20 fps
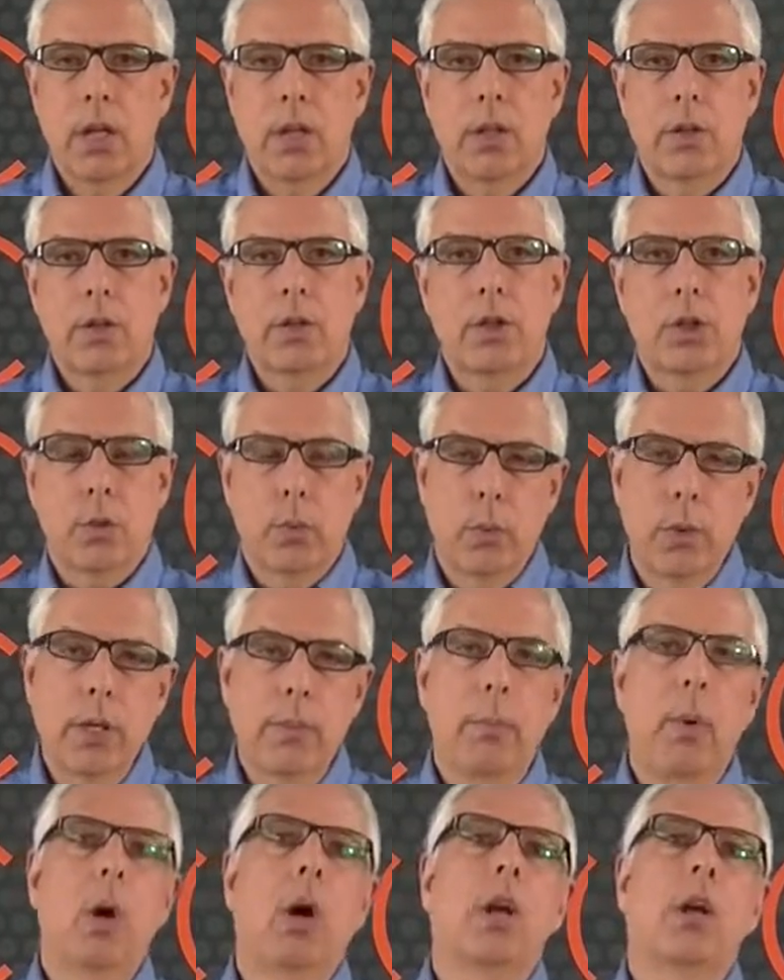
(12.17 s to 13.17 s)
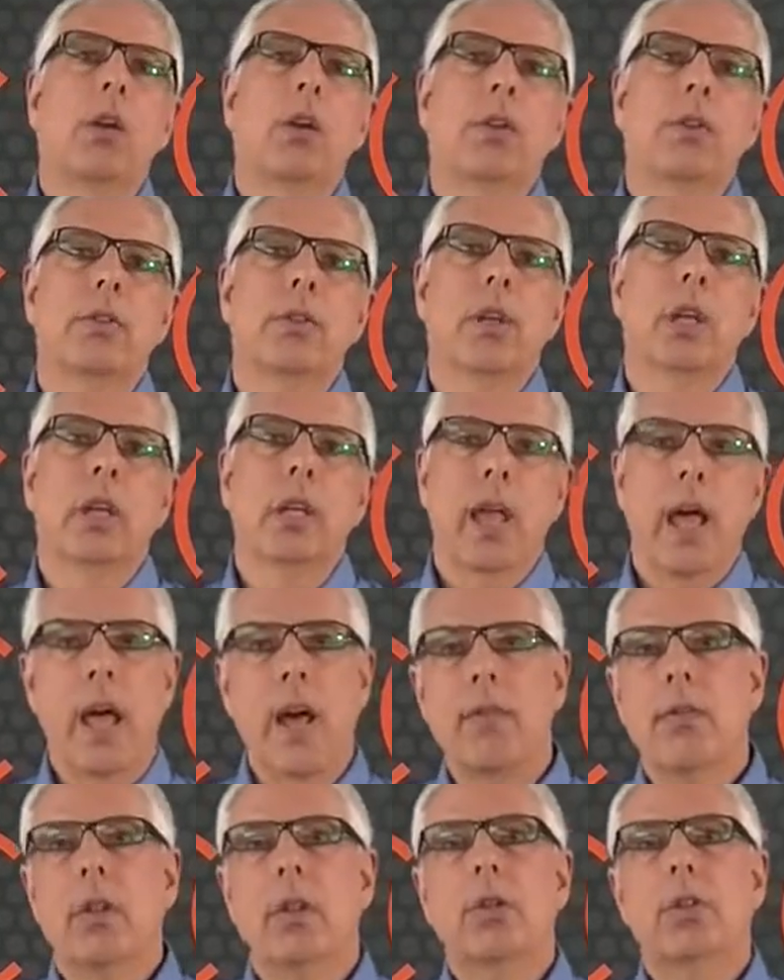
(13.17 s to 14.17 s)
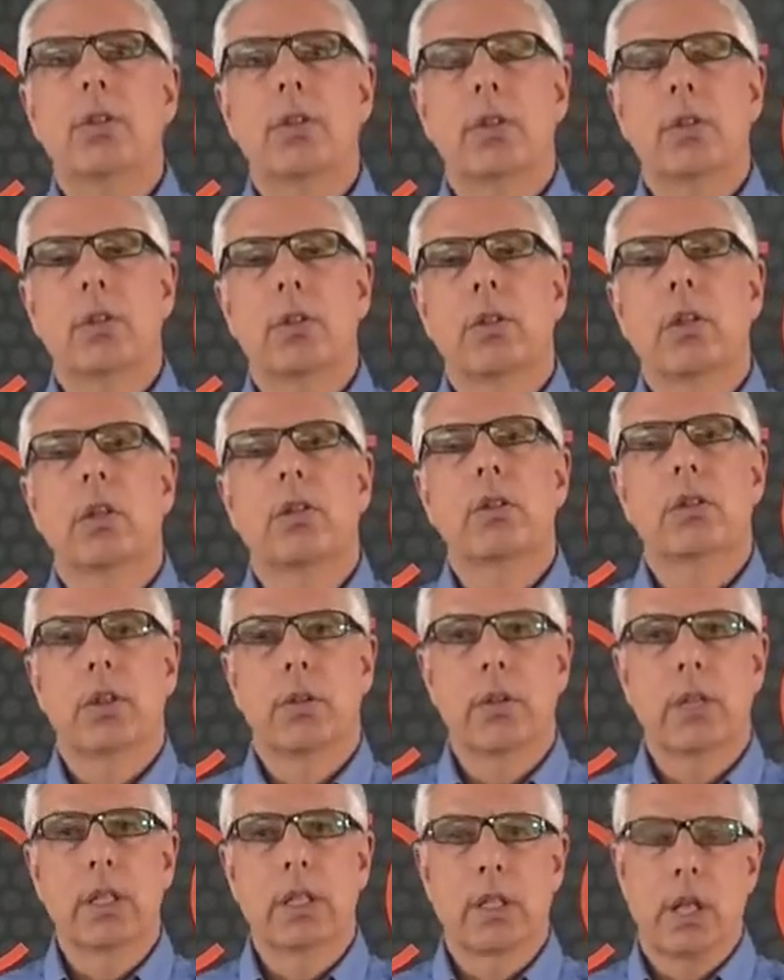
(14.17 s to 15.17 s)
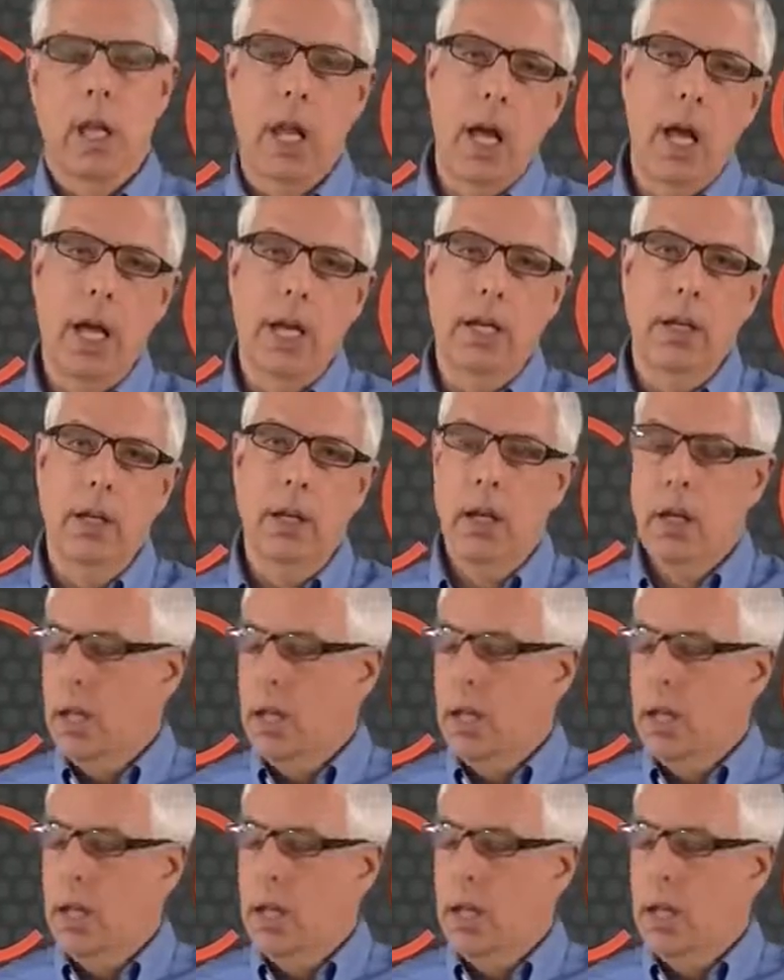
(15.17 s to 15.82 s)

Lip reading: There's three models in the Evolution Series line.